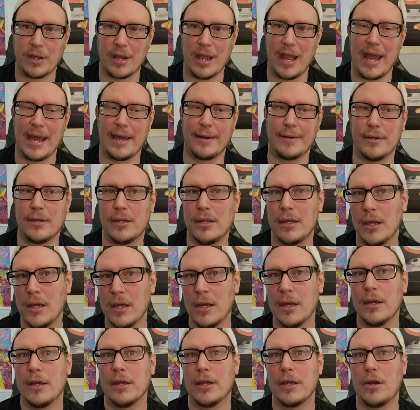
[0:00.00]
And
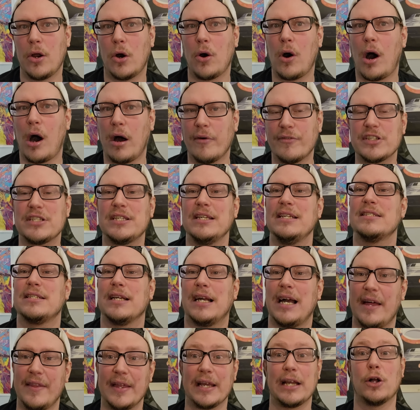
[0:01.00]
you know, obviously he's a
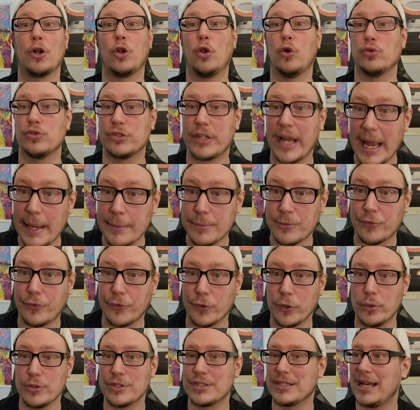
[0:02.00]
guy that can close games for
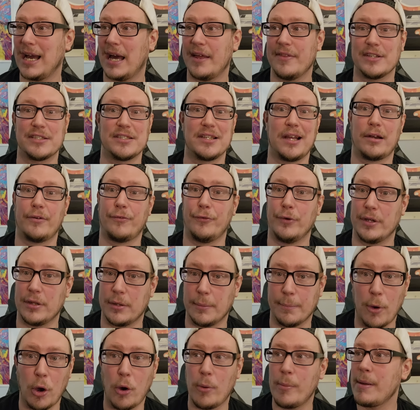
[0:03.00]
you. He's a guy that's not afraid of the
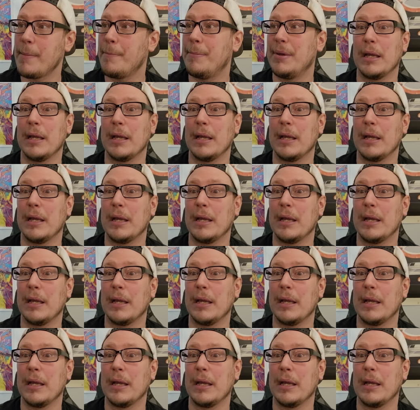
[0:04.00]
moment,